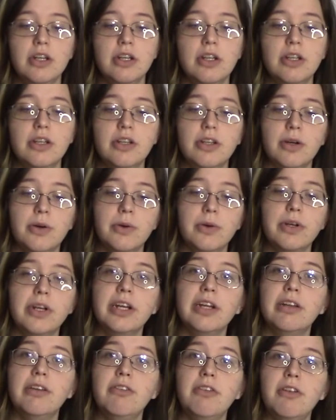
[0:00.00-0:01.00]
So
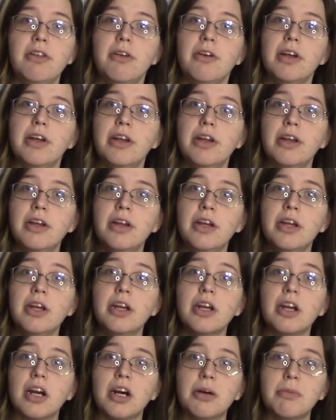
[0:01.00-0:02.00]
it's the
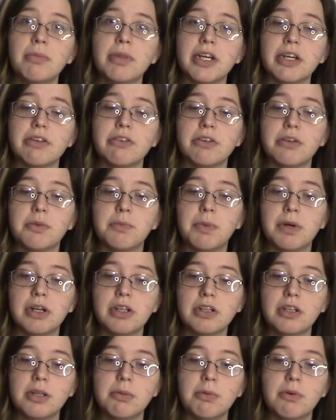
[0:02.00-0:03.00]
complex
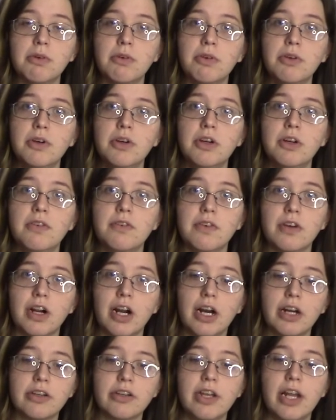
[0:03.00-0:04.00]
responsible for
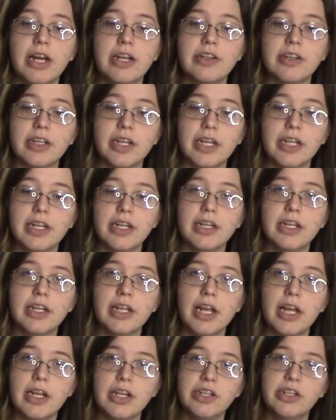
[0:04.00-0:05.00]
oxidizing
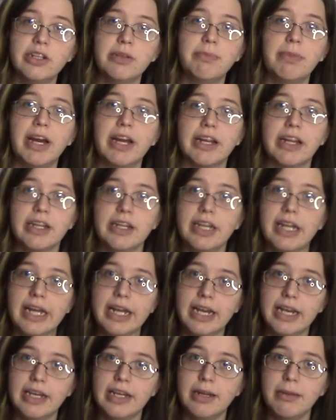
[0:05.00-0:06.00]
NADH back into
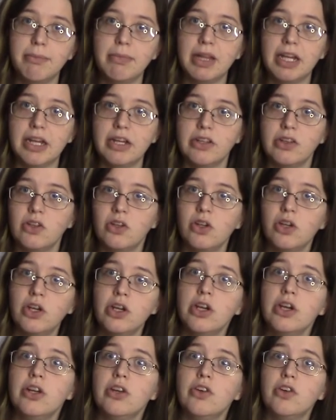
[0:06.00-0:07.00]
NAD+
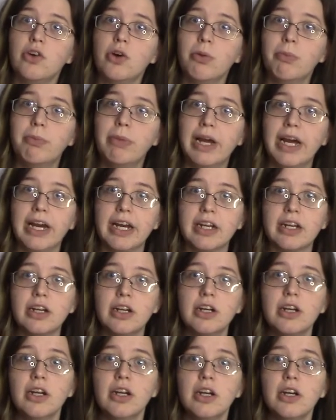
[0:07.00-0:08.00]
to go back
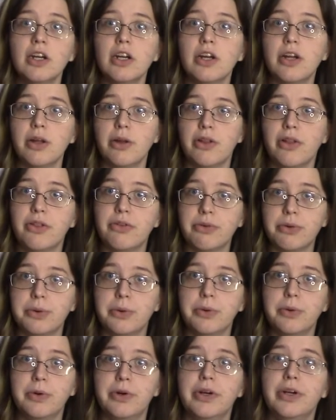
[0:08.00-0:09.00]

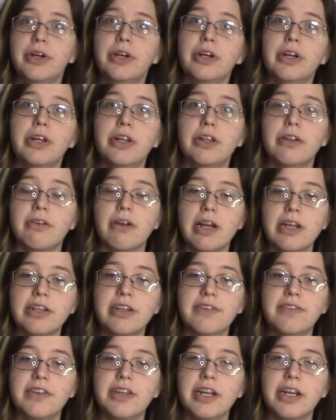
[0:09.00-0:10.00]
through the rest
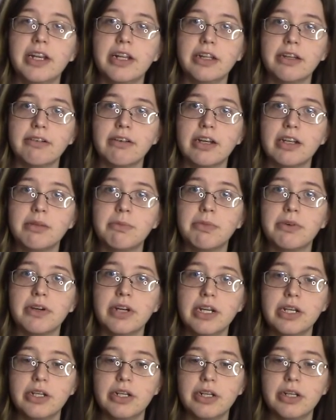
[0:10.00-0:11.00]
of cellular
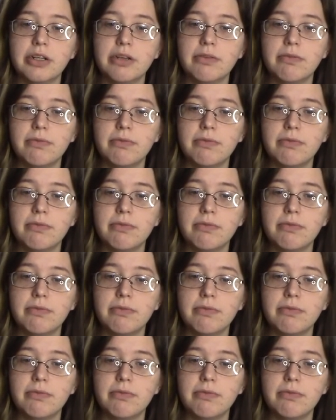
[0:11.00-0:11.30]
respiration.